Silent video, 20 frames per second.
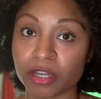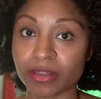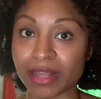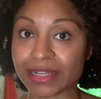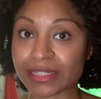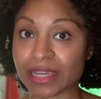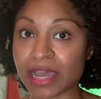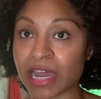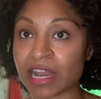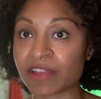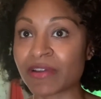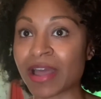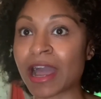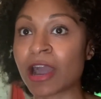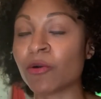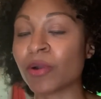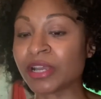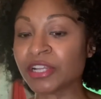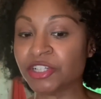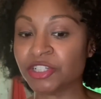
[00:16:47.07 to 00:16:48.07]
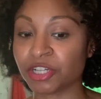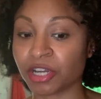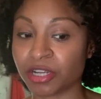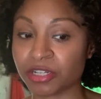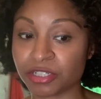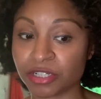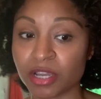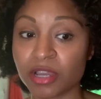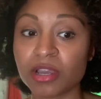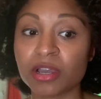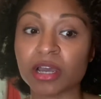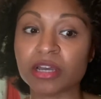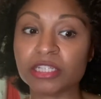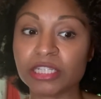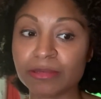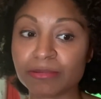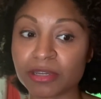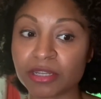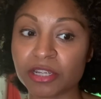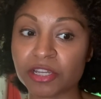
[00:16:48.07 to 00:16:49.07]
And that's kind of how I judge a
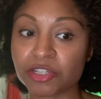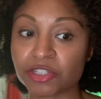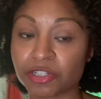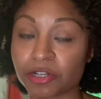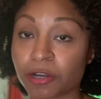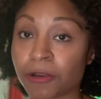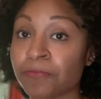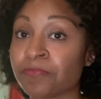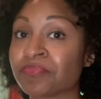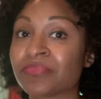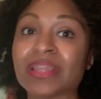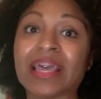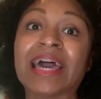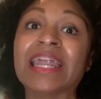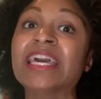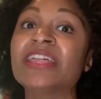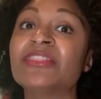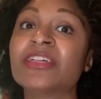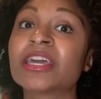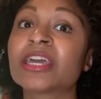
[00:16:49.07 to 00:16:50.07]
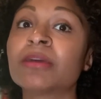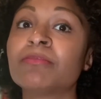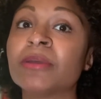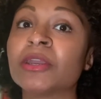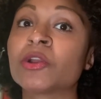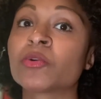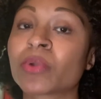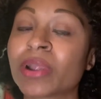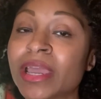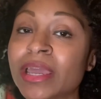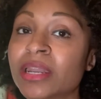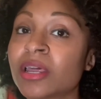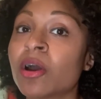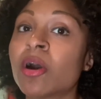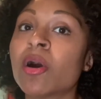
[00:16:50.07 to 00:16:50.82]
deep conditioner. Anything can be great